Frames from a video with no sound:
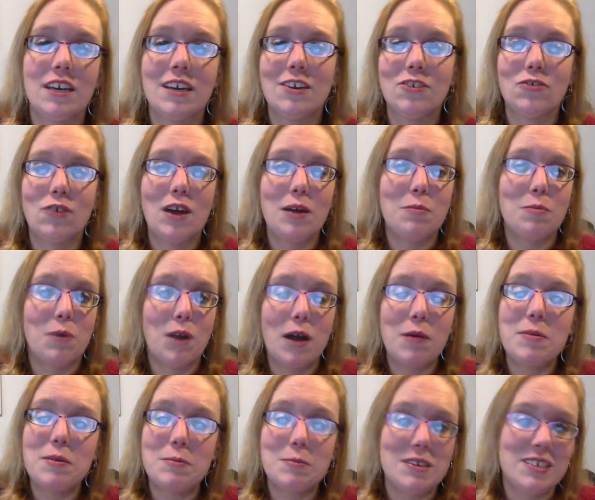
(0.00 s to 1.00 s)
I tried
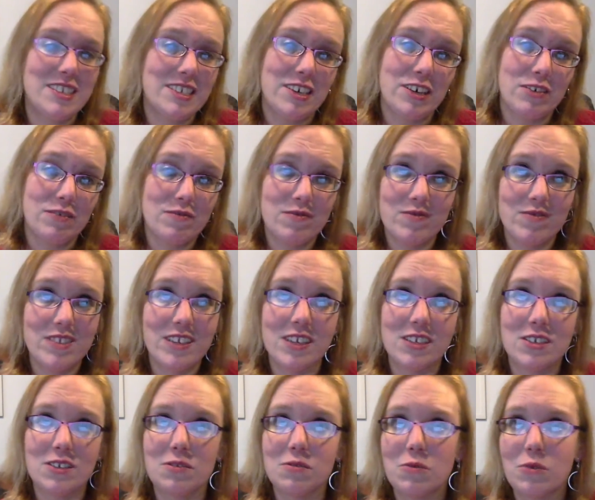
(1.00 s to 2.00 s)
bribing myself. That
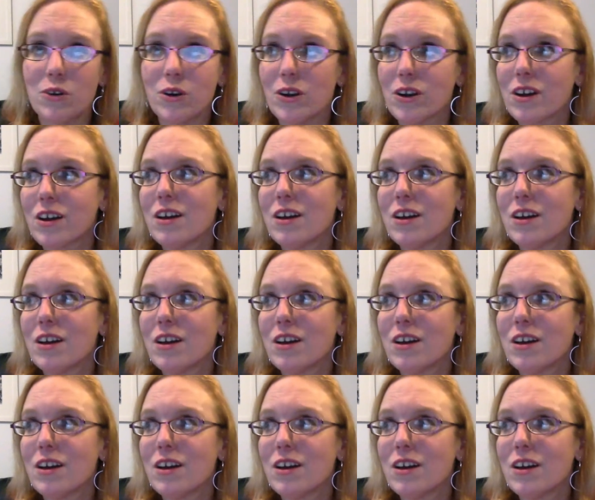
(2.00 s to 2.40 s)
didn't work.